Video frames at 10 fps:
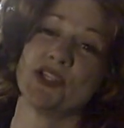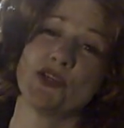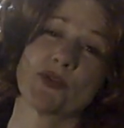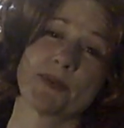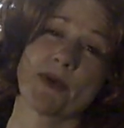
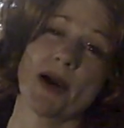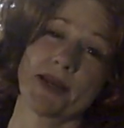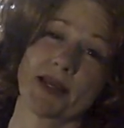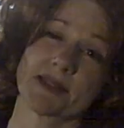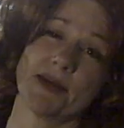You are the
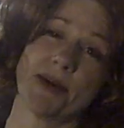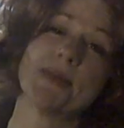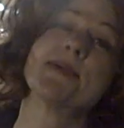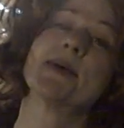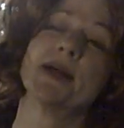product.
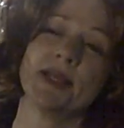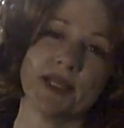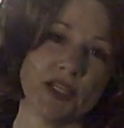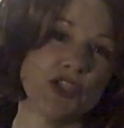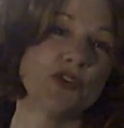
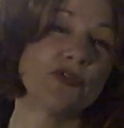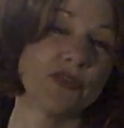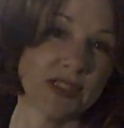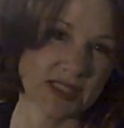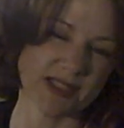You
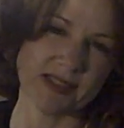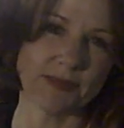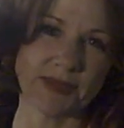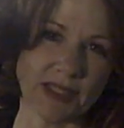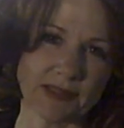feeling
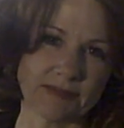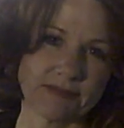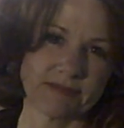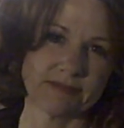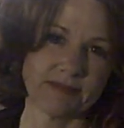something.
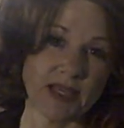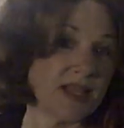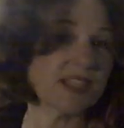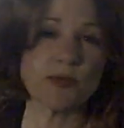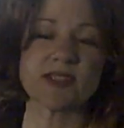
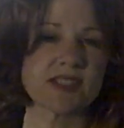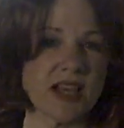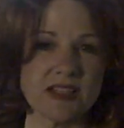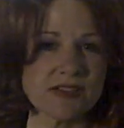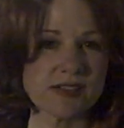That's what
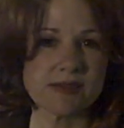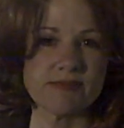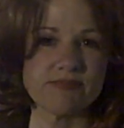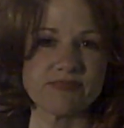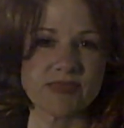sells.
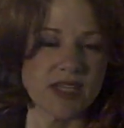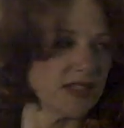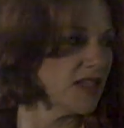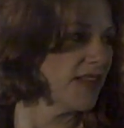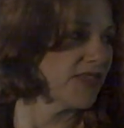
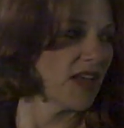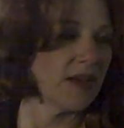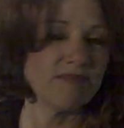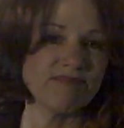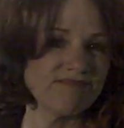Not
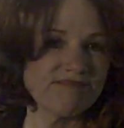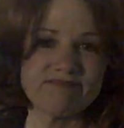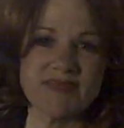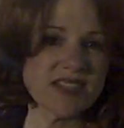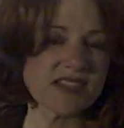them,
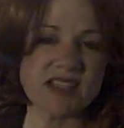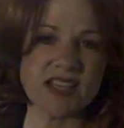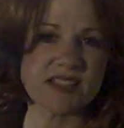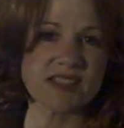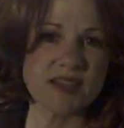not
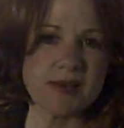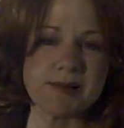sex.